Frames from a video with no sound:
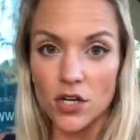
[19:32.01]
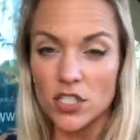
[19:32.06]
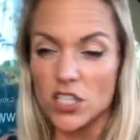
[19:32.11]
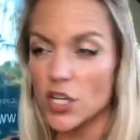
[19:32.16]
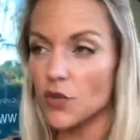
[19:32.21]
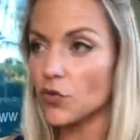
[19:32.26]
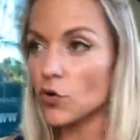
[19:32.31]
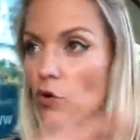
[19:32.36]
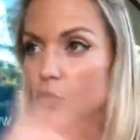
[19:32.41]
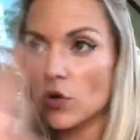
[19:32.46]

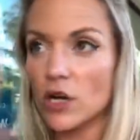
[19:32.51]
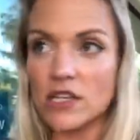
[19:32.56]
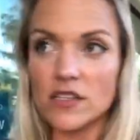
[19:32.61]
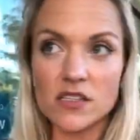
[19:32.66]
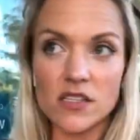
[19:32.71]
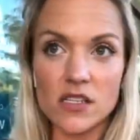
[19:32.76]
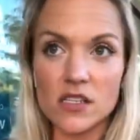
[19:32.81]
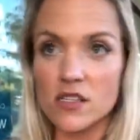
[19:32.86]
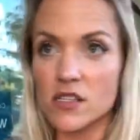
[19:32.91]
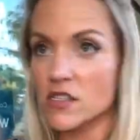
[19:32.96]
different
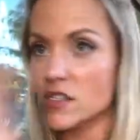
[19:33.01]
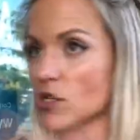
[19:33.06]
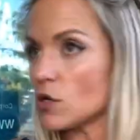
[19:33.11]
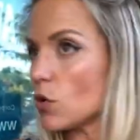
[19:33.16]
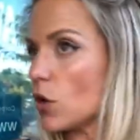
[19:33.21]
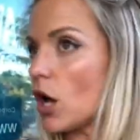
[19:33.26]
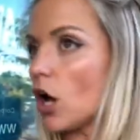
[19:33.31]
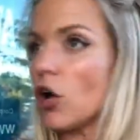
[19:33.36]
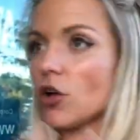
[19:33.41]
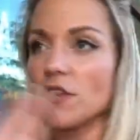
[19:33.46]
races,
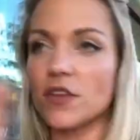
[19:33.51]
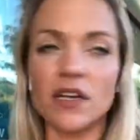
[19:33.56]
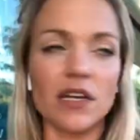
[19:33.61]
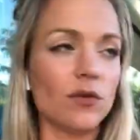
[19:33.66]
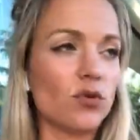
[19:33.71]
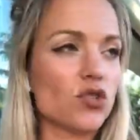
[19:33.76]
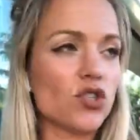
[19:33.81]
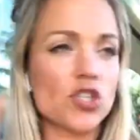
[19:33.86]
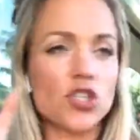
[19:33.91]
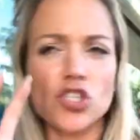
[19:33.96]
it
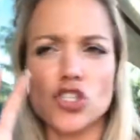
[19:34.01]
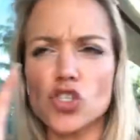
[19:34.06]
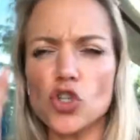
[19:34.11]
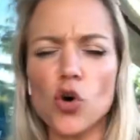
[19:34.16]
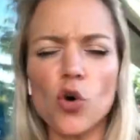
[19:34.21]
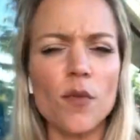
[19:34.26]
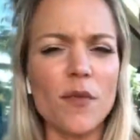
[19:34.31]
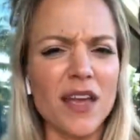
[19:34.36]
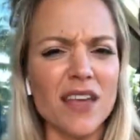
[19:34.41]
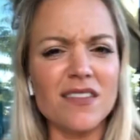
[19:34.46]
was just
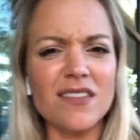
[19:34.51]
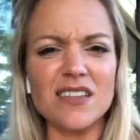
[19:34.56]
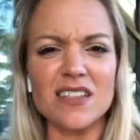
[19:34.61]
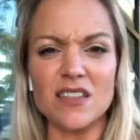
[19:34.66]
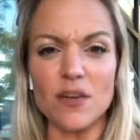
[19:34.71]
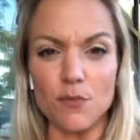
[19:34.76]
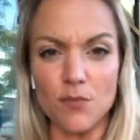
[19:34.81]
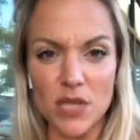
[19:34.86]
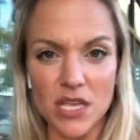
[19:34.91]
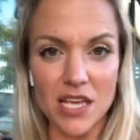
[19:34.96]
so amazing
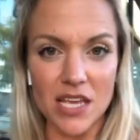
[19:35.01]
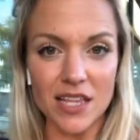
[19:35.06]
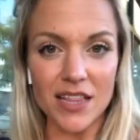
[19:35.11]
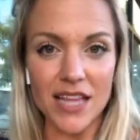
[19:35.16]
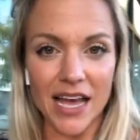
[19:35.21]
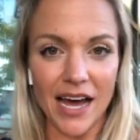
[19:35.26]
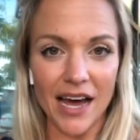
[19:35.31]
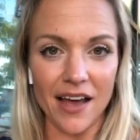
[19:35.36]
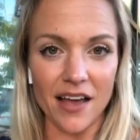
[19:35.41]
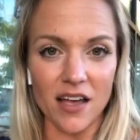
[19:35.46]
to be in
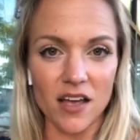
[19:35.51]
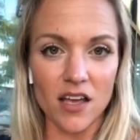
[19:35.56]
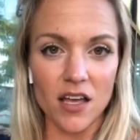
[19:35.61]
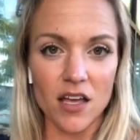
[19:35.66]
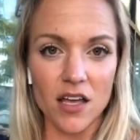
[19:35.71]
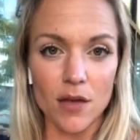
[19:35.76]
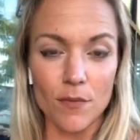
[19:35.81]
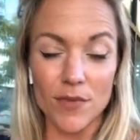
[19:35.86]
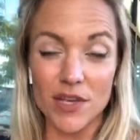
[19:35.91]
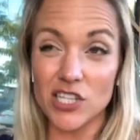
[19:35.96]
that,
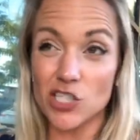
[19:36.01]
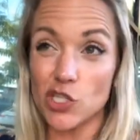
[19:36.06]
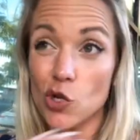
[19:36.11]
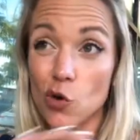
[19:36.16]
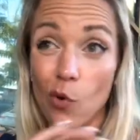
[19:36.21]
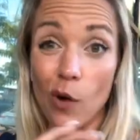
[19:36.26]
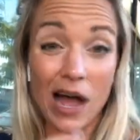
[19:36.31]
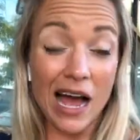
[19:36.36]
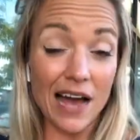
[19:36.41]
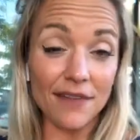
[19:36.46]
because you
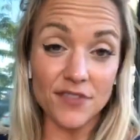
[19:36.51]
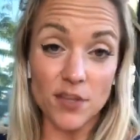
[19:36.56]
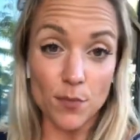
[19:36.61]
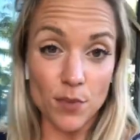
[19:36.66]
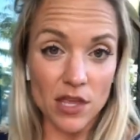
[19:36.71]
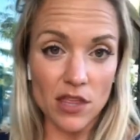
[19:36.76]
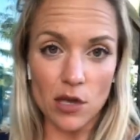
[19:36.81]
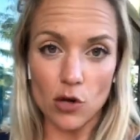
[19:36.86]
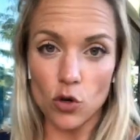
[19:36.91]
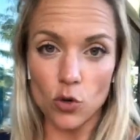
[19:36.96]
don't have to
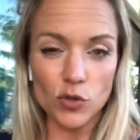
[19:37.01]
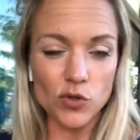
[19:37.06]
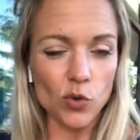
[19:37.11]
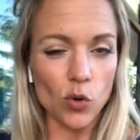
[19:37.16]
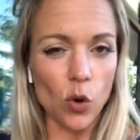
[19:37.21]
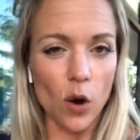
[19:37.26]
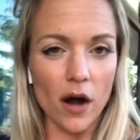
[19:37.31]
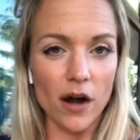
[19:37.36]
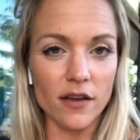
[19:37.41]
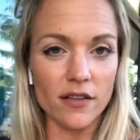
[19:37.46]
be there. No one's
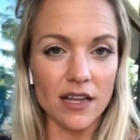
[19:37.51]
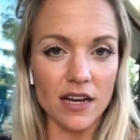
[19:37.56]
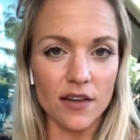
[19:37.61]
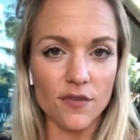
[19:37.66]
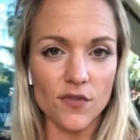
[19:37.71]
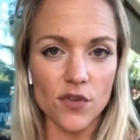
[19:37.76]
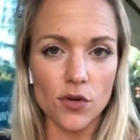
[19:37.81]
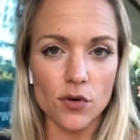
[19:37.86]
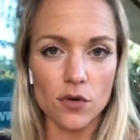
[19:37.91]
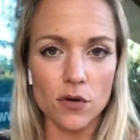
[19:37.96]
requiring that
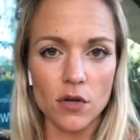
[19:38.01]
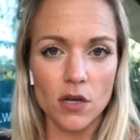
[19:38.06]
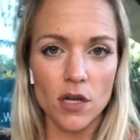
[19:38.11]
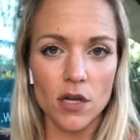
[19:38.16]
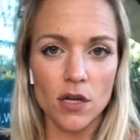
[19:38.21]
of you.